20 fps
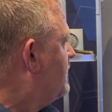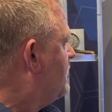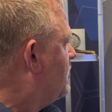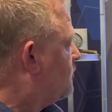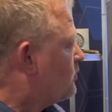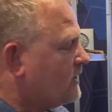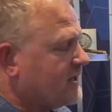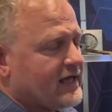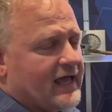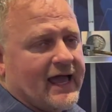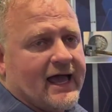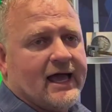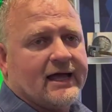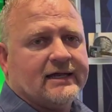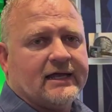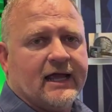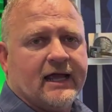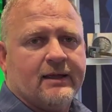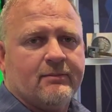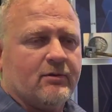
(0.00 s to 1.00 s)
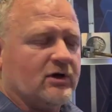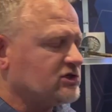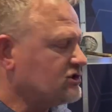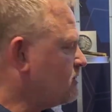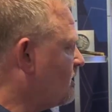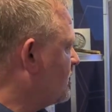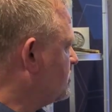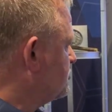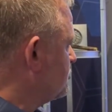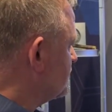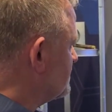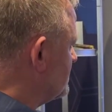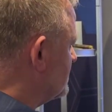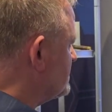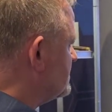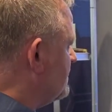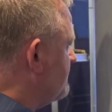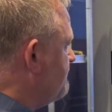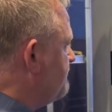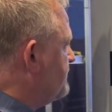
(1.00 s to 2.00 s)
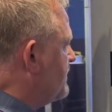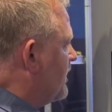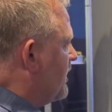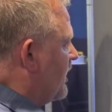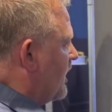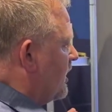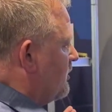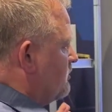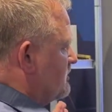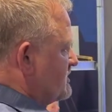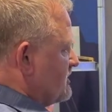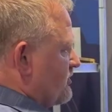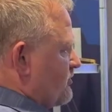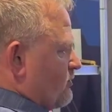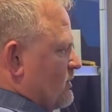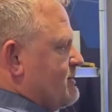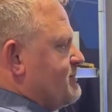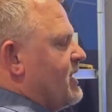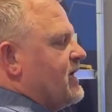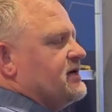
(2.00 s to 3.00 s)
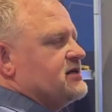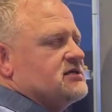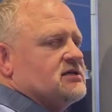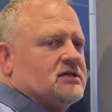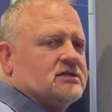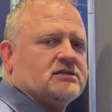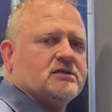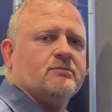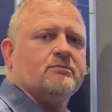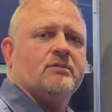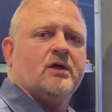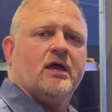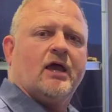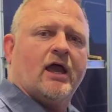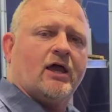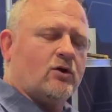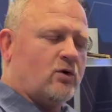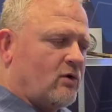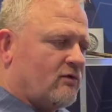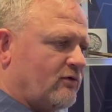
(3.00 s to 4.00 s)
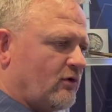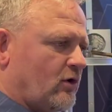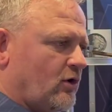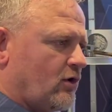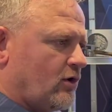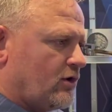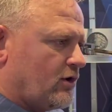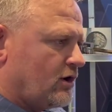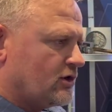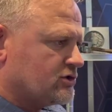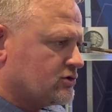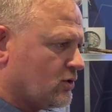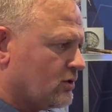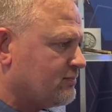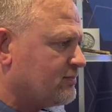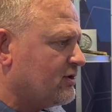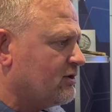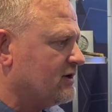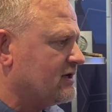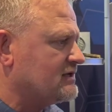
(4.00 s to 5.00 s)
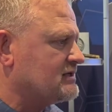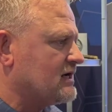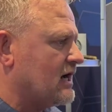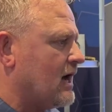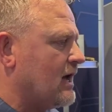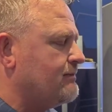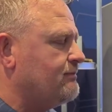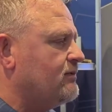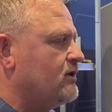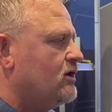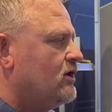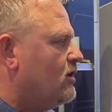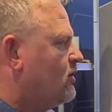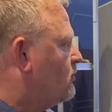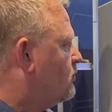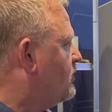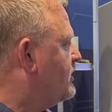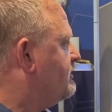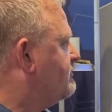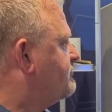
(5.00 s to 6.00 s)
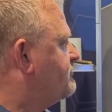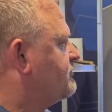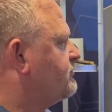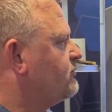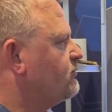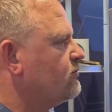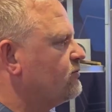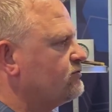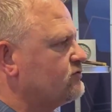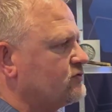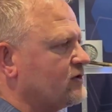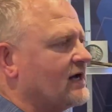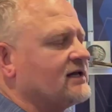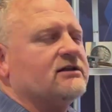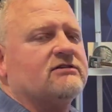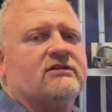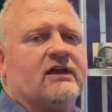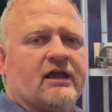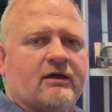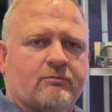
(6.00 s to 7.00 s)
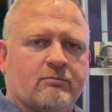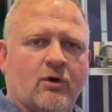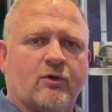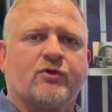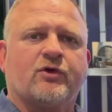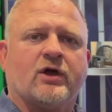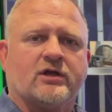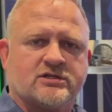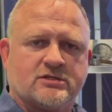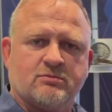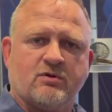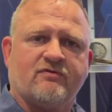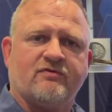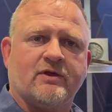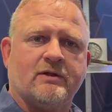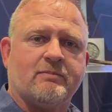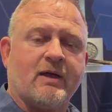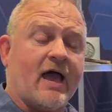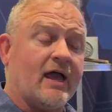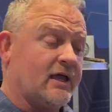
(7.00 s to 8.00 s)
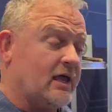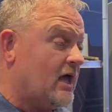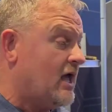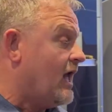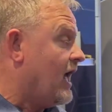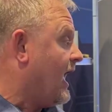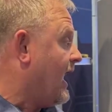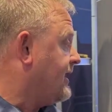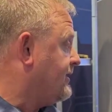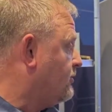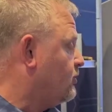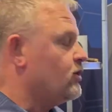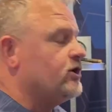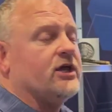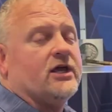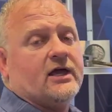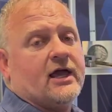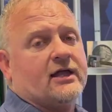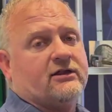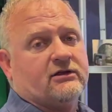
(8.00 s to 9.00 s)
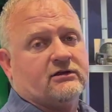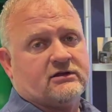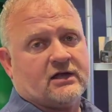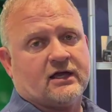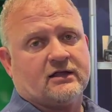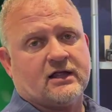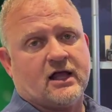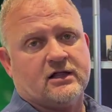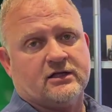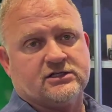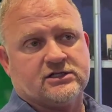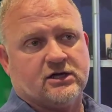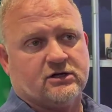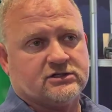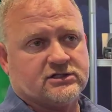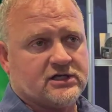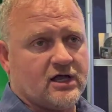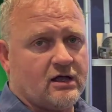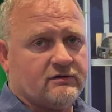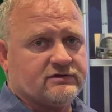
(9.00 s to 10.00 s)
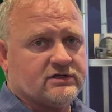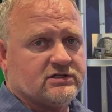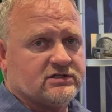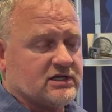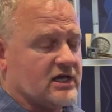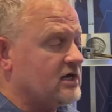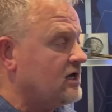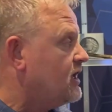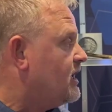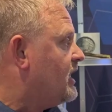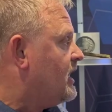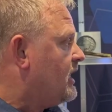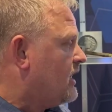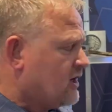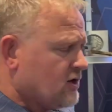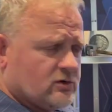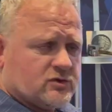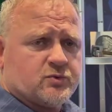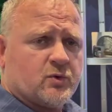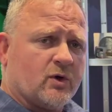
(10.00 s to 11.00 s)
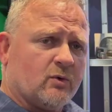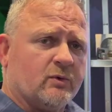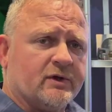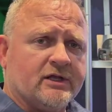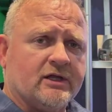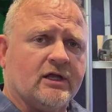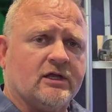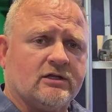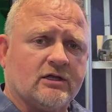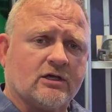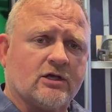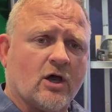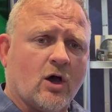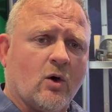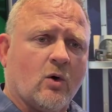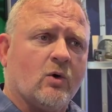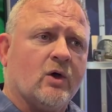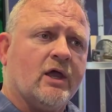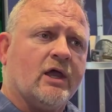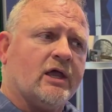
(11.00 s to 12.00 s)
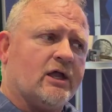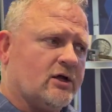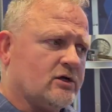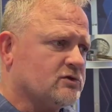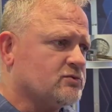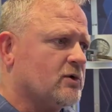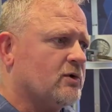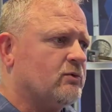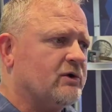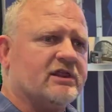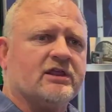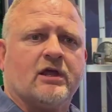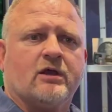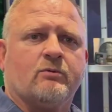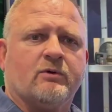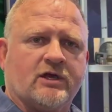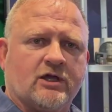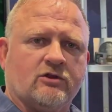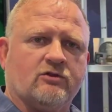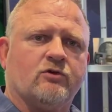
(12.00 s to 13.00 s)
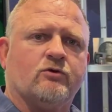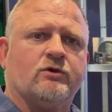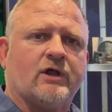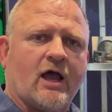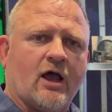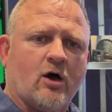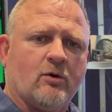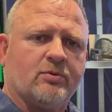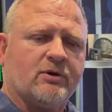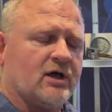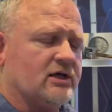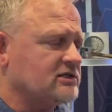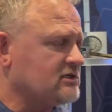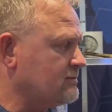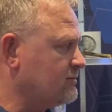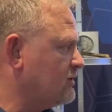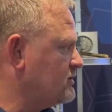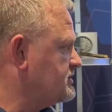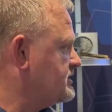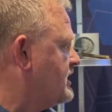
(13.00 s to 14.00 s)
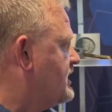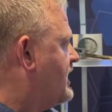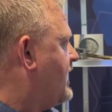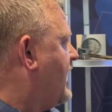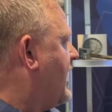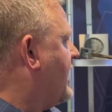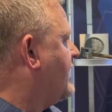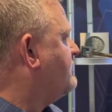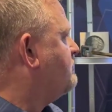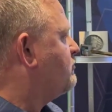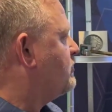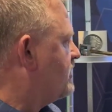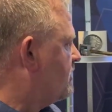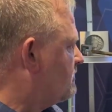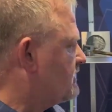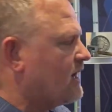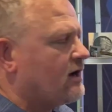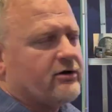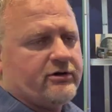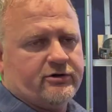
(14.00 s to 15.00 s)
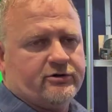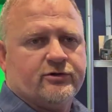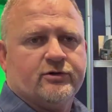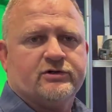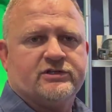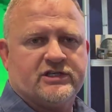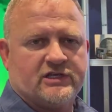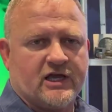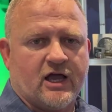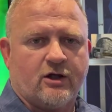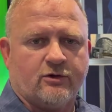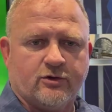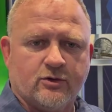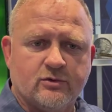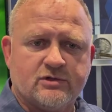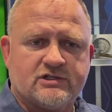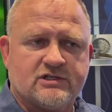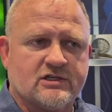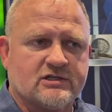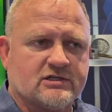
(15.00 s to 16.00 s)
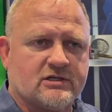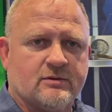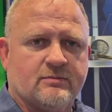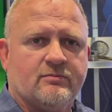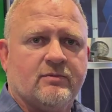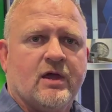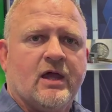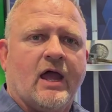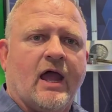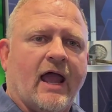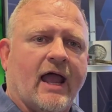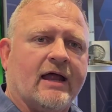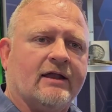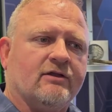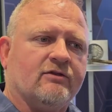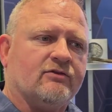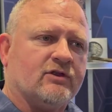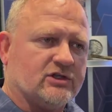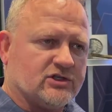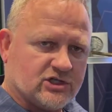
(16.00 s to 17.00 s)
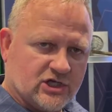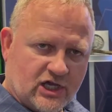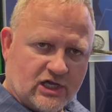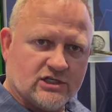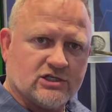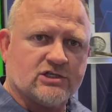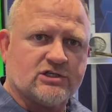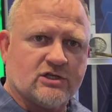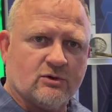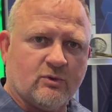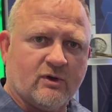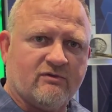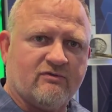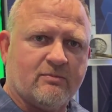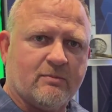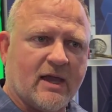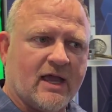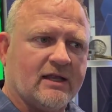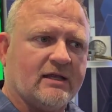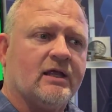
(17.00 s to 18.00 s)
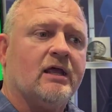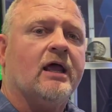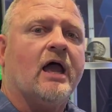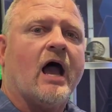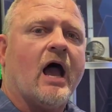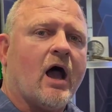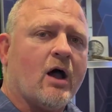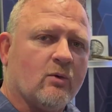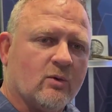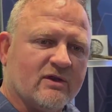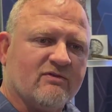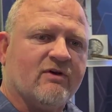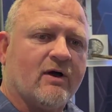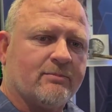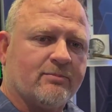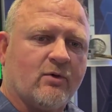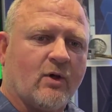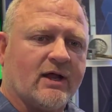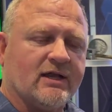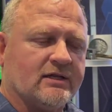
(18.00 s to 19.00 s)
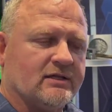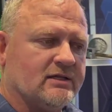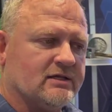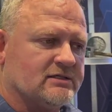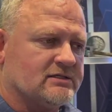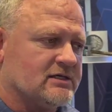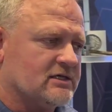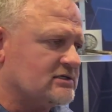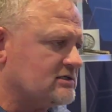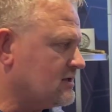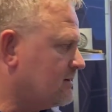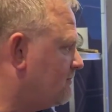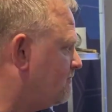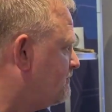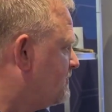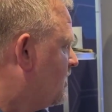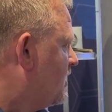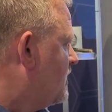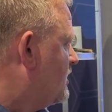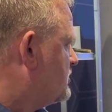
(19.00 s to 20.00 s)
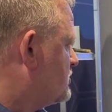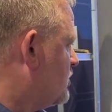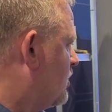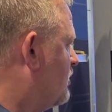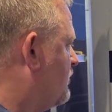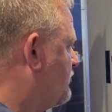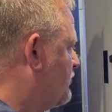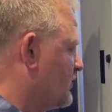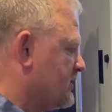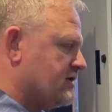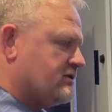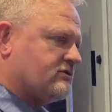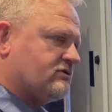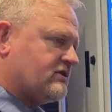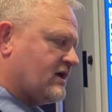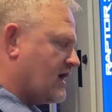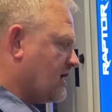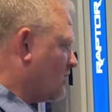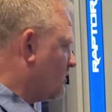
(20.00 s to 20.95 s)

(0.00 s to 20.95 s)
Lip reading: we had a much larger system. It was a 3-bay system, and over a short period of time, we've tried to take both customer feedback and looking at the technology ourselves and say, here's where we need to go, here's what we think we can do to help customers, and we are now introducing our new system and the changes that we've made, how we've upgraded the system. So if we take a